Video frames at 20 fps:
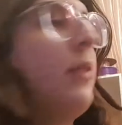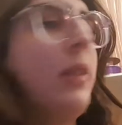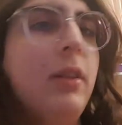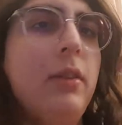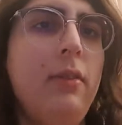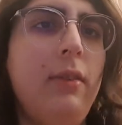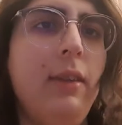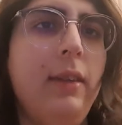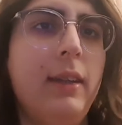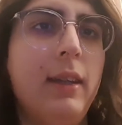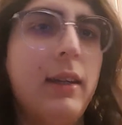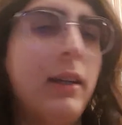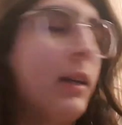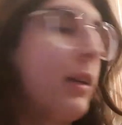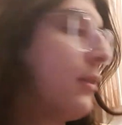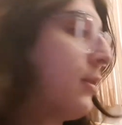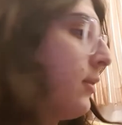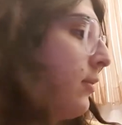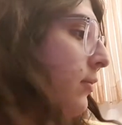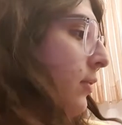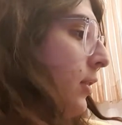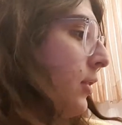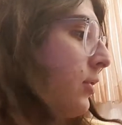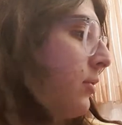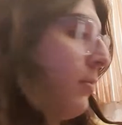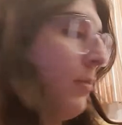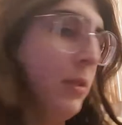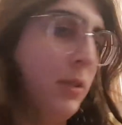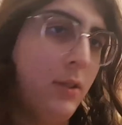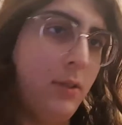I don't think that counts as
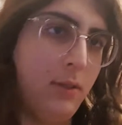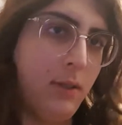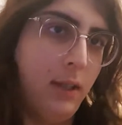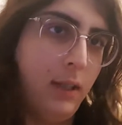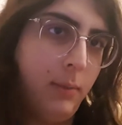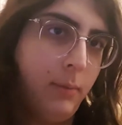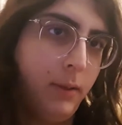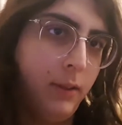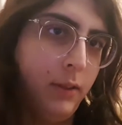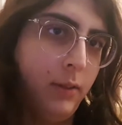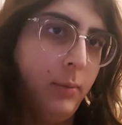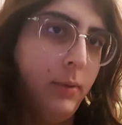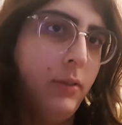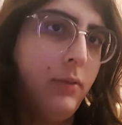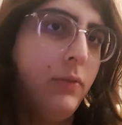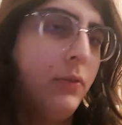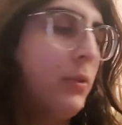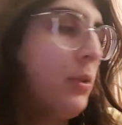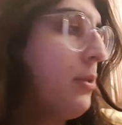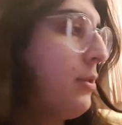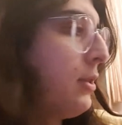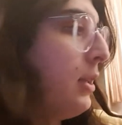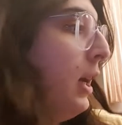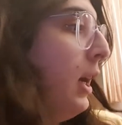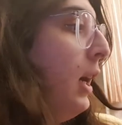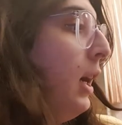friction, but just to keep a little bit of force.